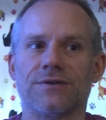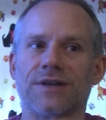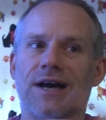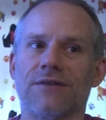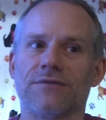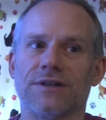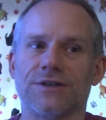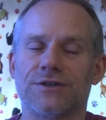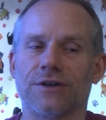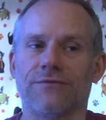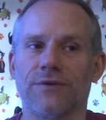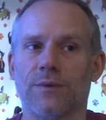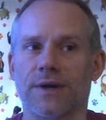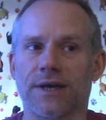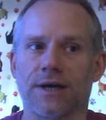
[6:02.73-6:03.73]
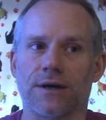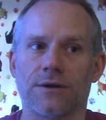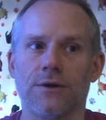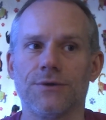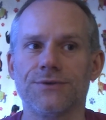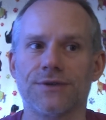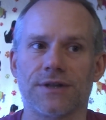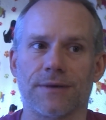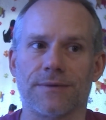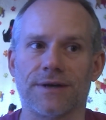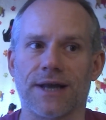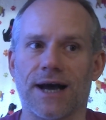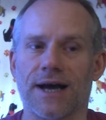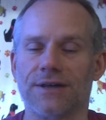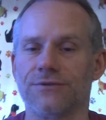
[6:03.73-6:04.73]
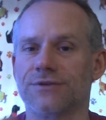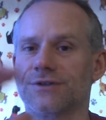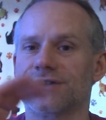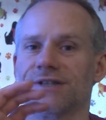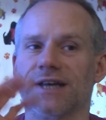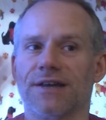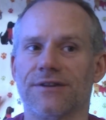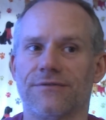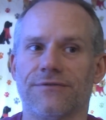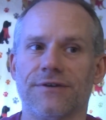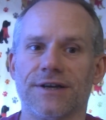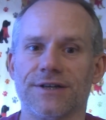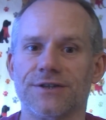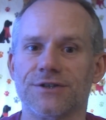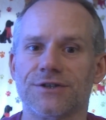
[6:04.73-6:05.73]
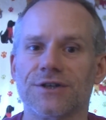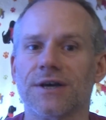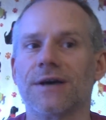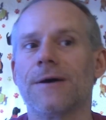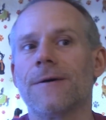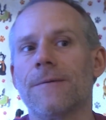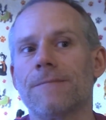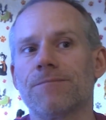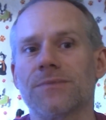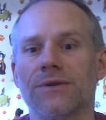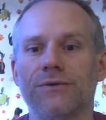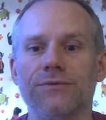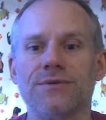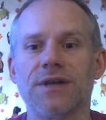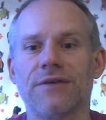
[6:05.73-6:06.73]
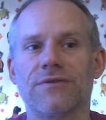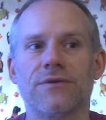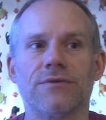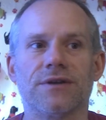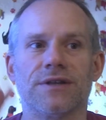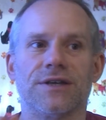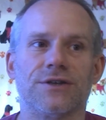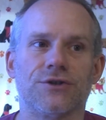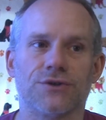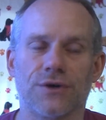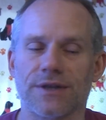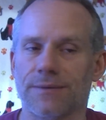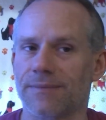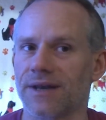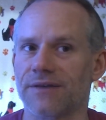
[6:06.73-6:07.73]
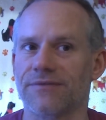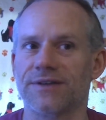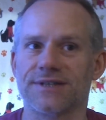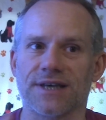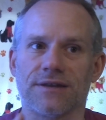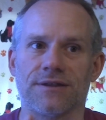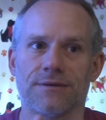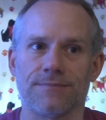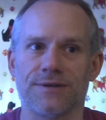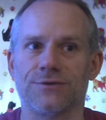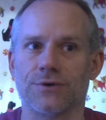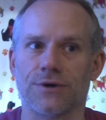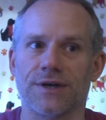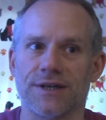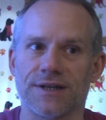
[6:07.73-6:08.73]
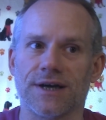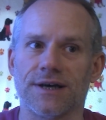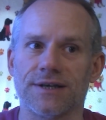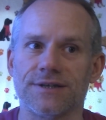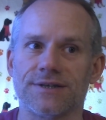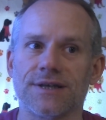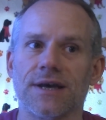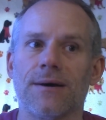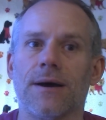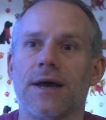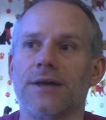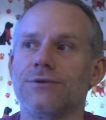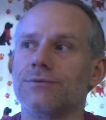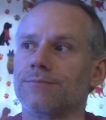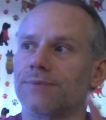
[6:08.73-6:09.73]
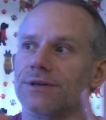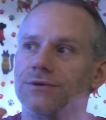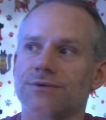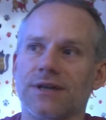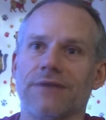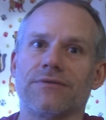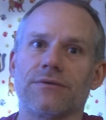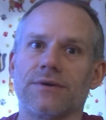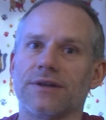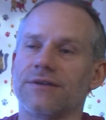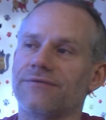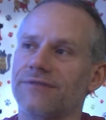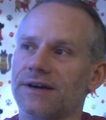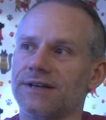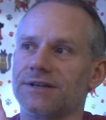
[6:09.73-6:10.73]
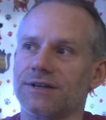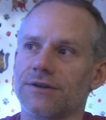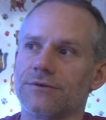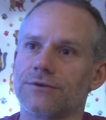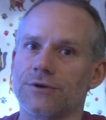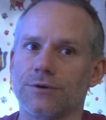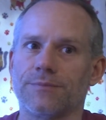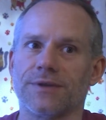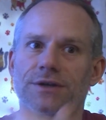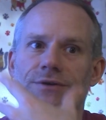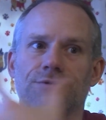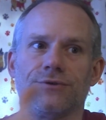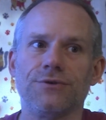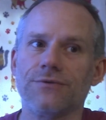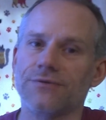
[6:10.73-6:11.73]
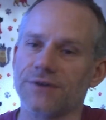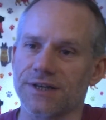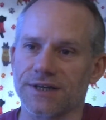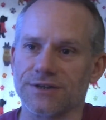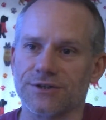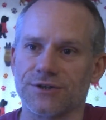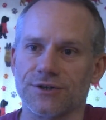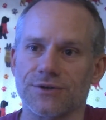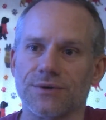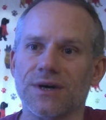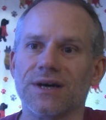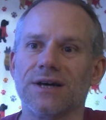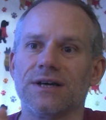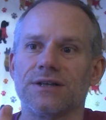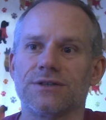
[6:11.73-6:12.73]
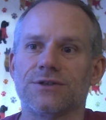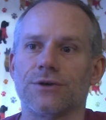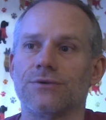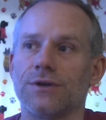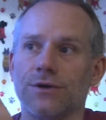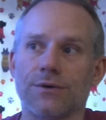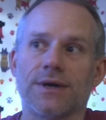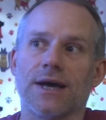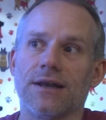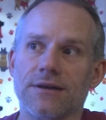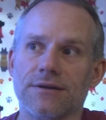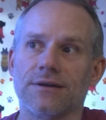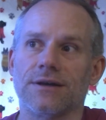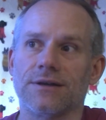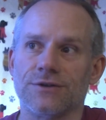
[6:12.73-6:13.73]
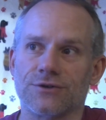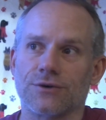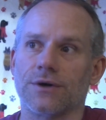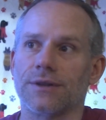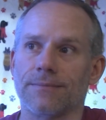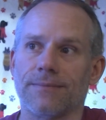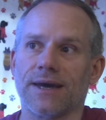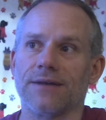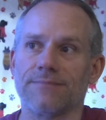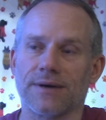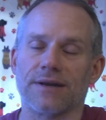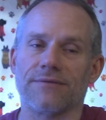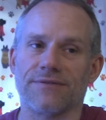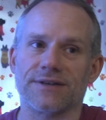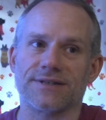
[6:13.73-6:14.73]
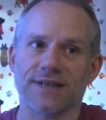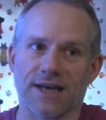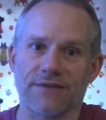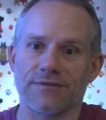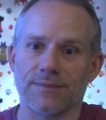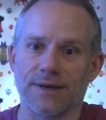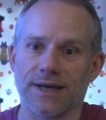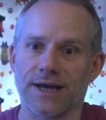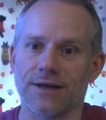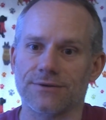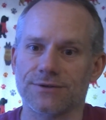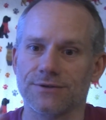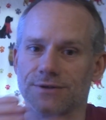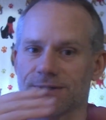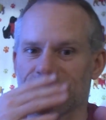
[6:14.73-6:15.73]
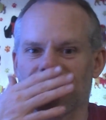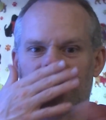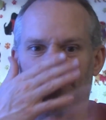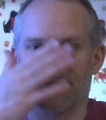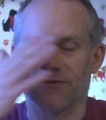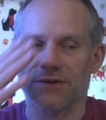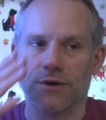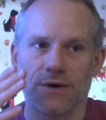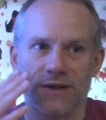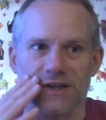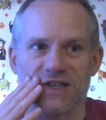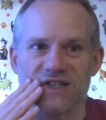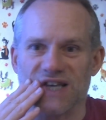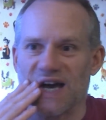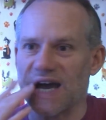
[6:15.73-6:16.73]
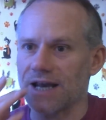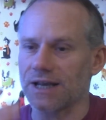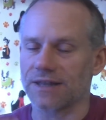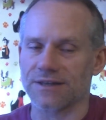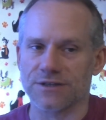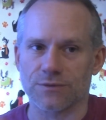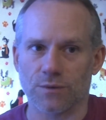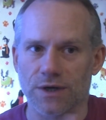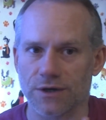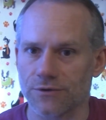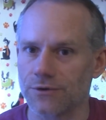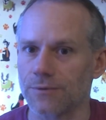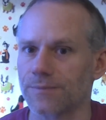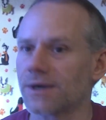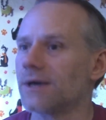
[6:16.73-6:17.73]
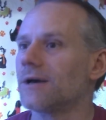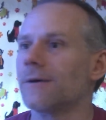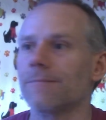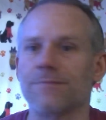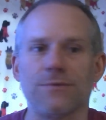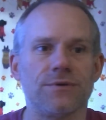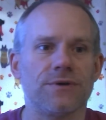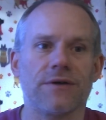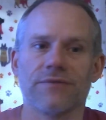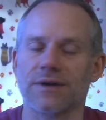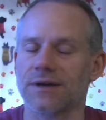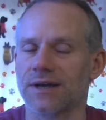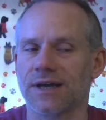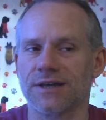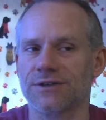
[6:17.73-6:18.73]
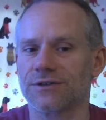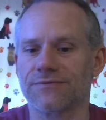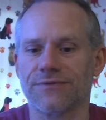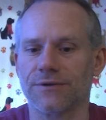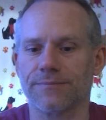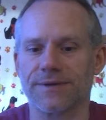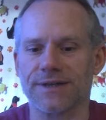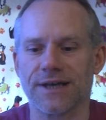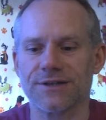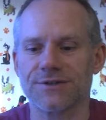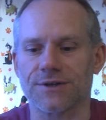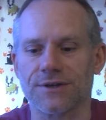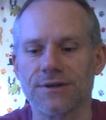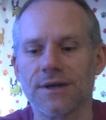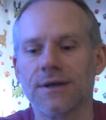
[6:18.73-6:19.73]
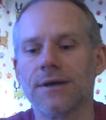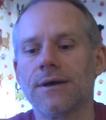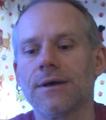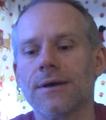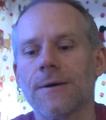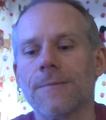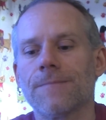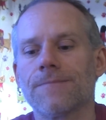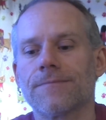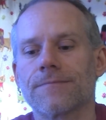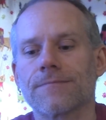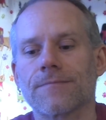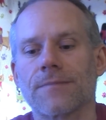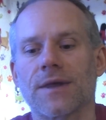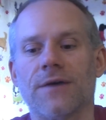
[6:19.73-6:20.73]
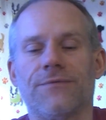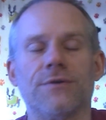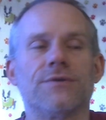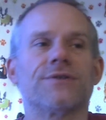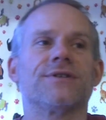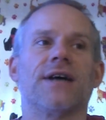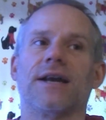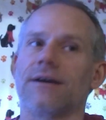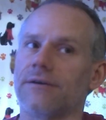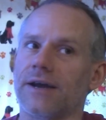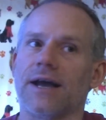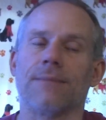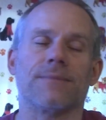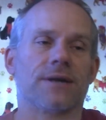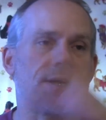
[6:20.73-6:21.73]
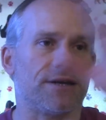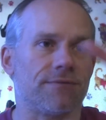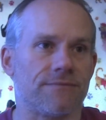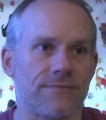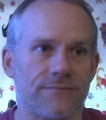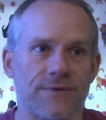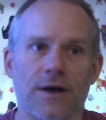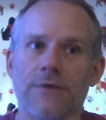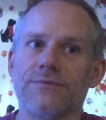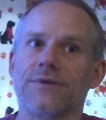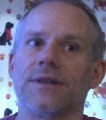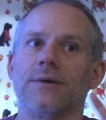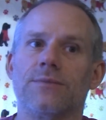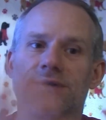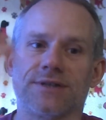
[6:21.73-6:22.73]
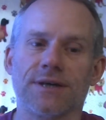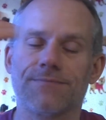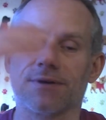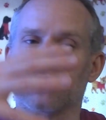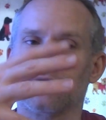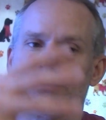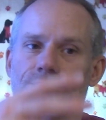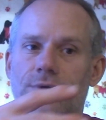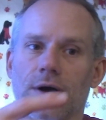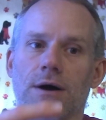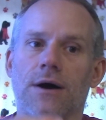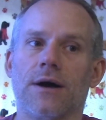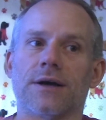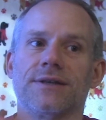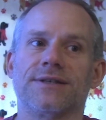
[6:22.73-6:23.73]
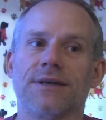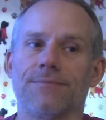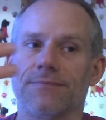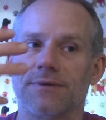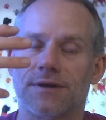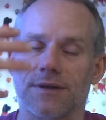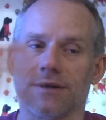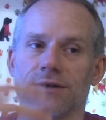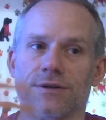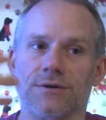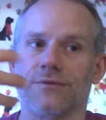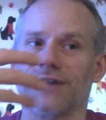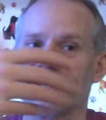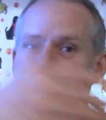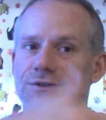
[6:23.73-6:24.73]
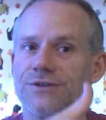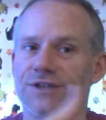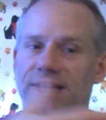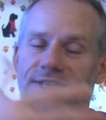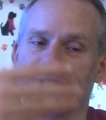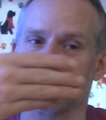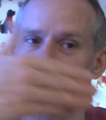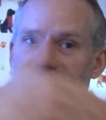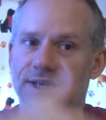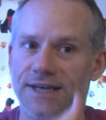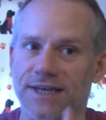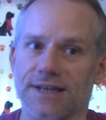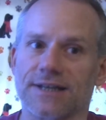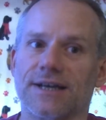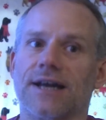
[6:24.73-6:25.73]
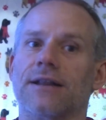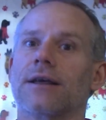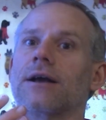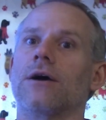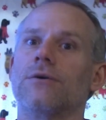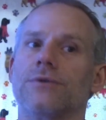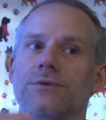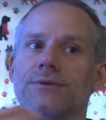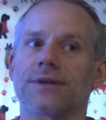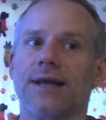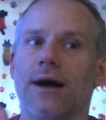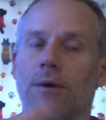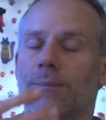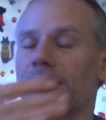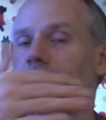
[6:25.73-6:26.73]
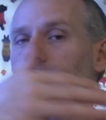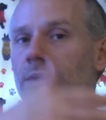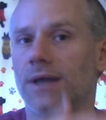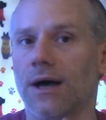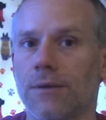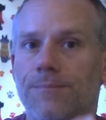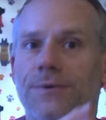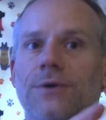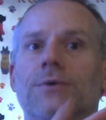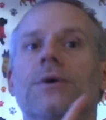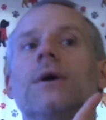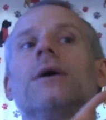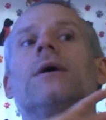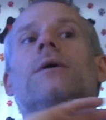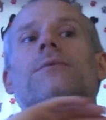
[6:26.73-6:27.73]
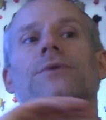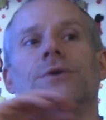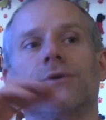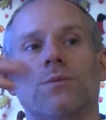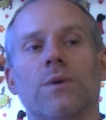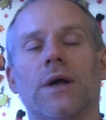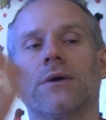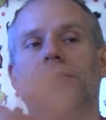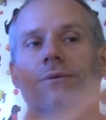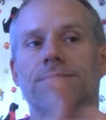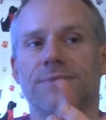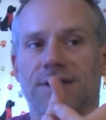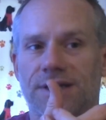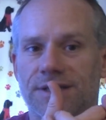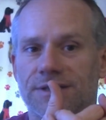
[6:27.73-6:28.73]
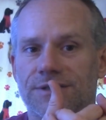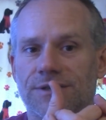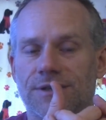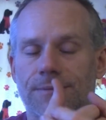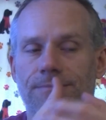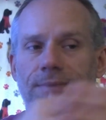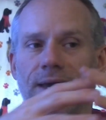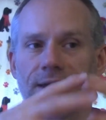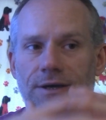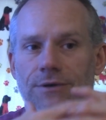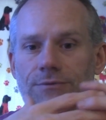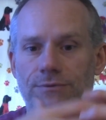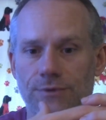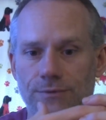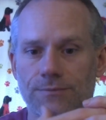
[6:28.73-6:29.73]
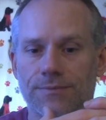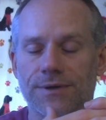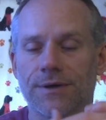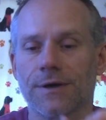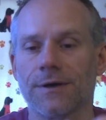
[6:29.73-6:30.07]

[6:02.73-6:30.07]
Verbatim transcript: not really sure if you want to get close to them or not, and you just stay on the fringe, you never really enjoy the benefits the majority does. But you never really find another group that you do fit into so that you can enjoy the main benefits like everybody else. You just kind of float on the side on this one group. You never hit your full potential. If you decide, all right, I'm going to get involved in it, when something goes wrong and that's your chance to get in, kind of like, oh, you need help, I will help you, you're welcomed into the main group.